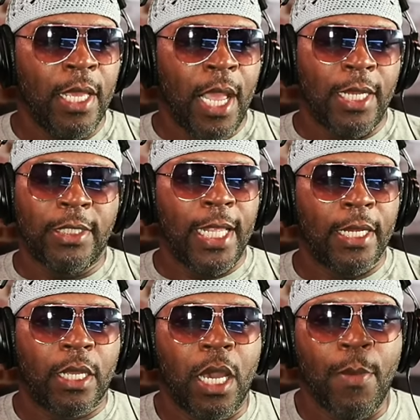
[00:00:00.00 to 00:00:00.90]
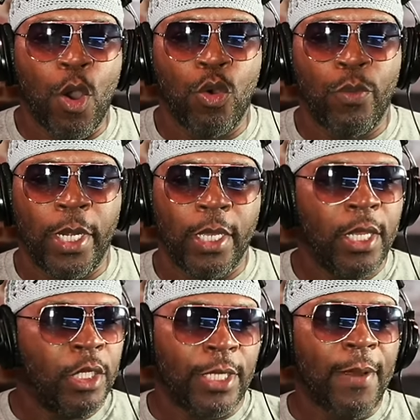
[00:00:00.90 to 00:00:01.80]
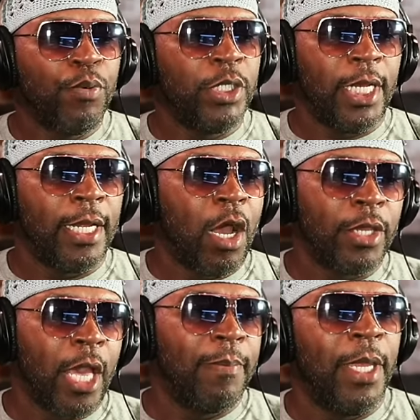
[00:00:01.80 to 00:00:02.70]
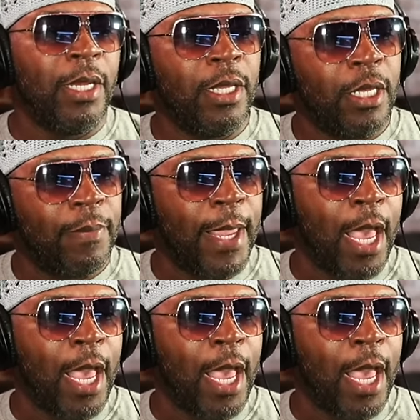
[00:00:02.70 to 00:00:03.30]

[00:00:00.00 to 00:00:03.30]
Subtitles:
I just had to come on with it. So I appreciate all y'all being in here, man.